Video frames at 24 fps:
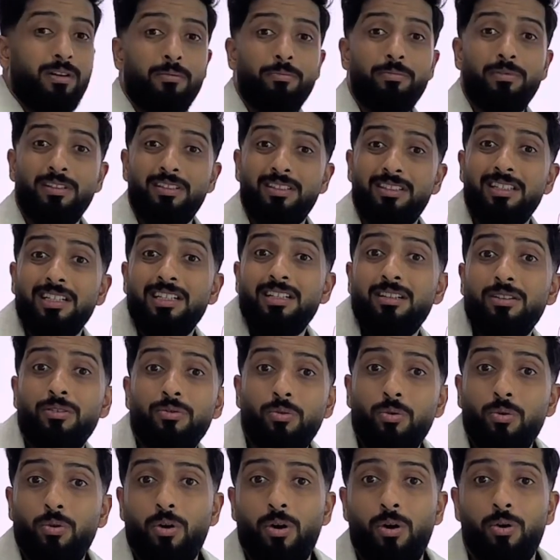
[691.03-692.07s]
up the single
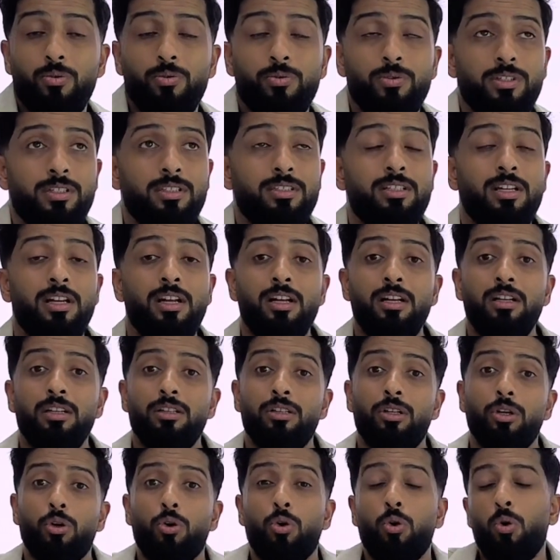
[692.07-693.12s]
row houses,
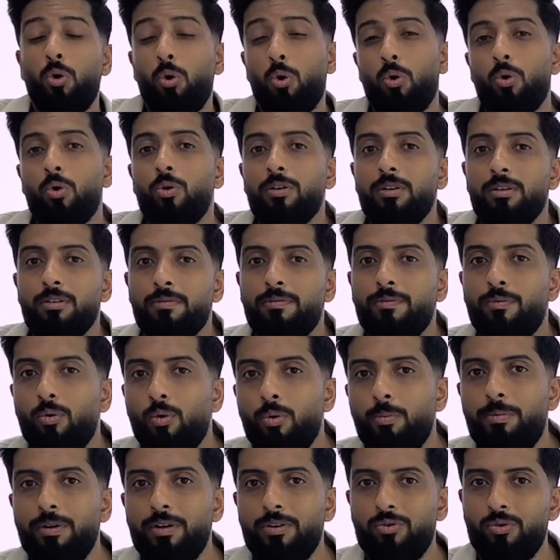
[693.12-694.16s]
the corner 4
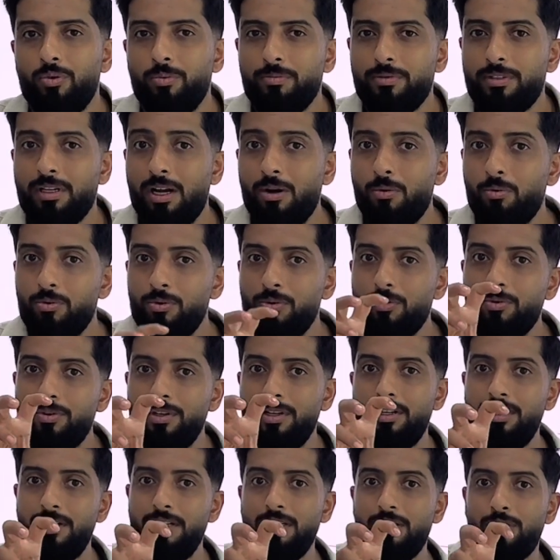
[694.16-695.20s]
bedrooms. I want to
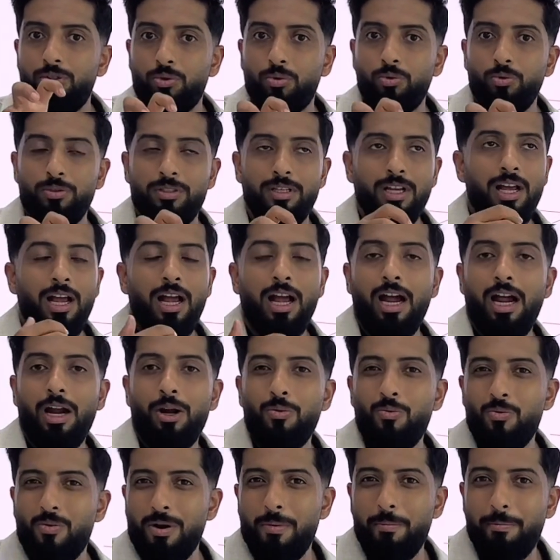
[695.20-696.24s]
really choose. I don't
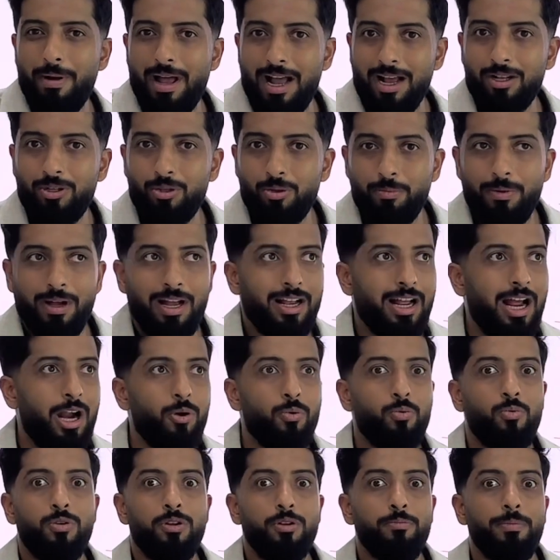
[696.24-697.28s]
want a back to back. I don't
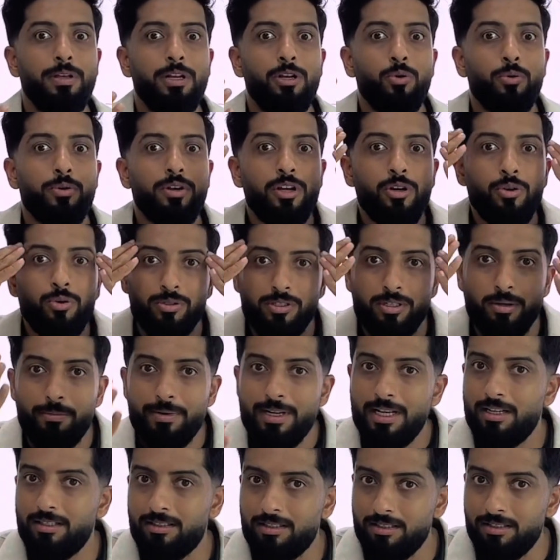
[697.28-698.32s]
want to be looking into somebody
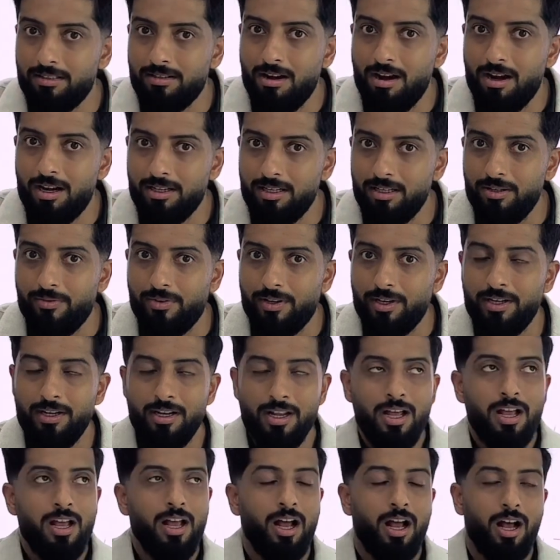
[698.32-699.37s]
else's garden, right?
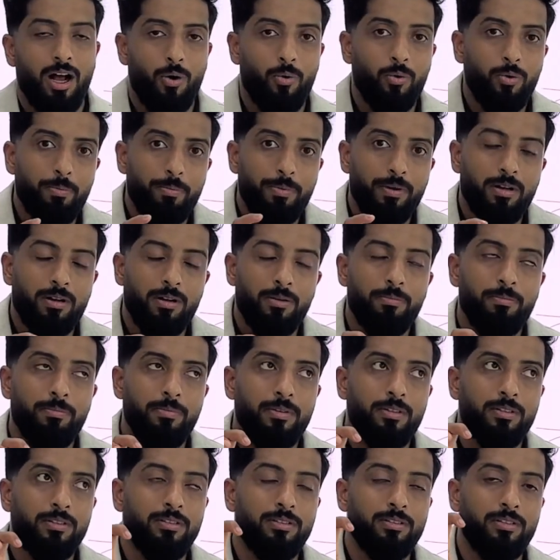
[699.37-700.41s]
I want to pick up
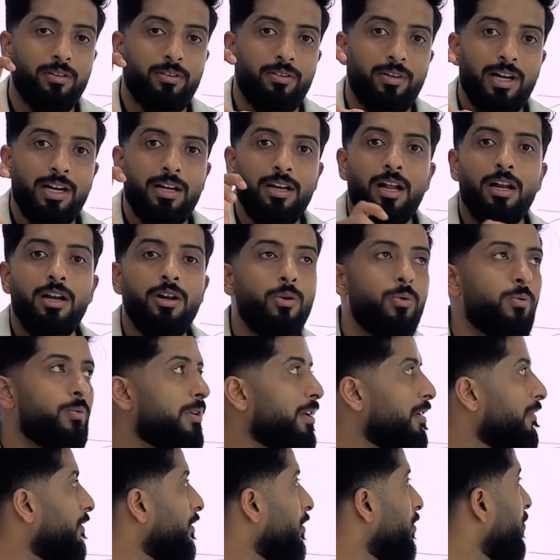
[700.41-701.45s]
the right. Now,
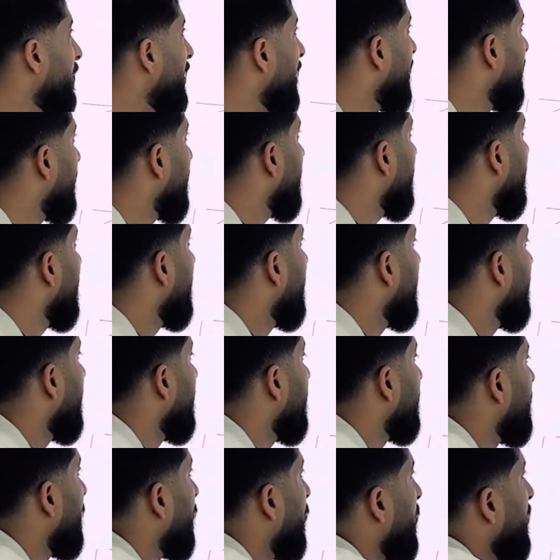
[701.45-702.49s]
if you look at it,
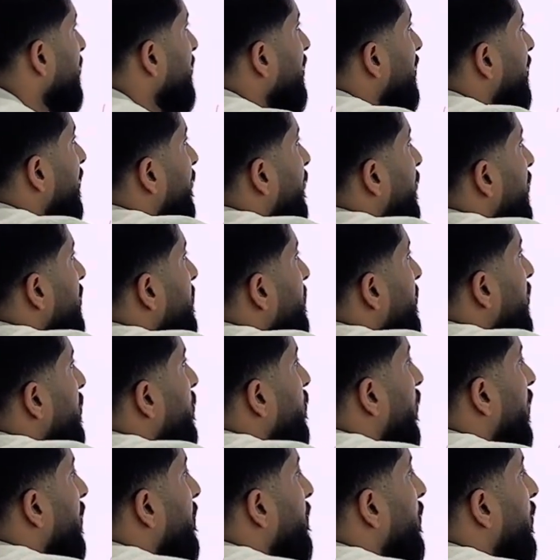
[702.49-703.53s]
then what is the difference between
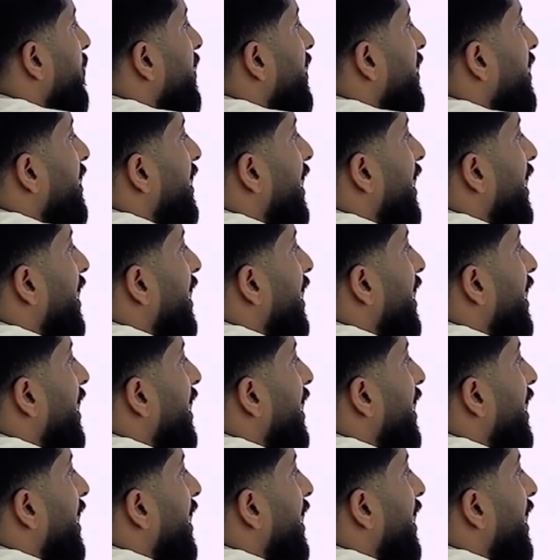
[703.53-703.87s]
1.8